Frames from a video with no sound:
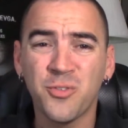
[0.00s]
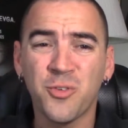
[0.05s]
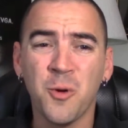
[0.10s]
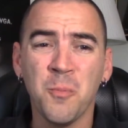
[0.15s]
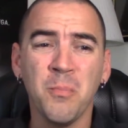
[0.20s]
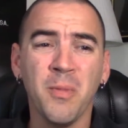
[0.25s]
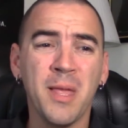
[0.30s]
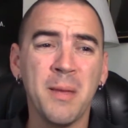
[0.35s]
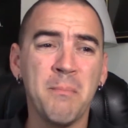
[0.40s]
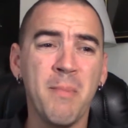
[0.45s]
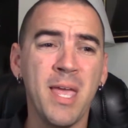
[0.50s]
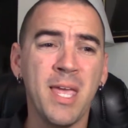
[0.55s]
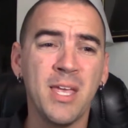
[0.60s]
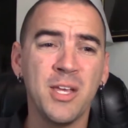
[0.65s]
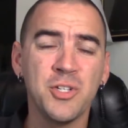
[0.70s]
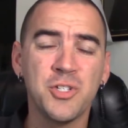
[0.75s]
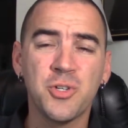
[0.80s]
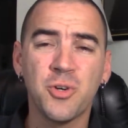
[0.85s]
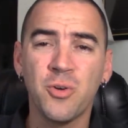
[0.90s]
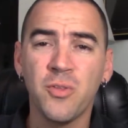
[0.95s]
from like
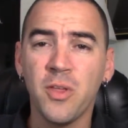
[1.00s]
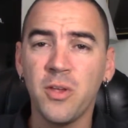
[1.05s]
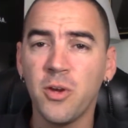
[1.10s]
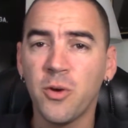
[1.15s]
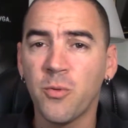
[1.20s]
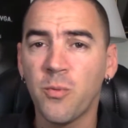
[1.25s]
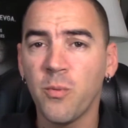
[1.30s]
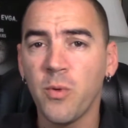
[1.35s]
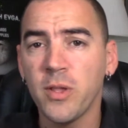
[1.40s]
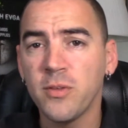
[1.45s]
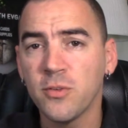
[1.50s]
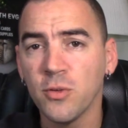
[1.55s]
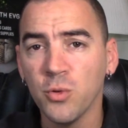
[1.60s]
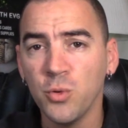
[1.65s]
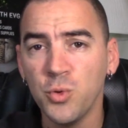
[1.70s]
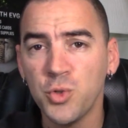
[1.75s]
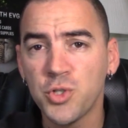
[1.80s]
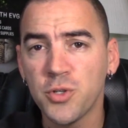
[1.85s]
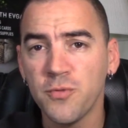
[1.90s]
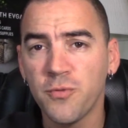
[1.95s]
making sure that your
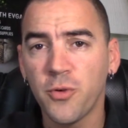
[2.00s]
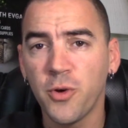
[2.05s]
resolution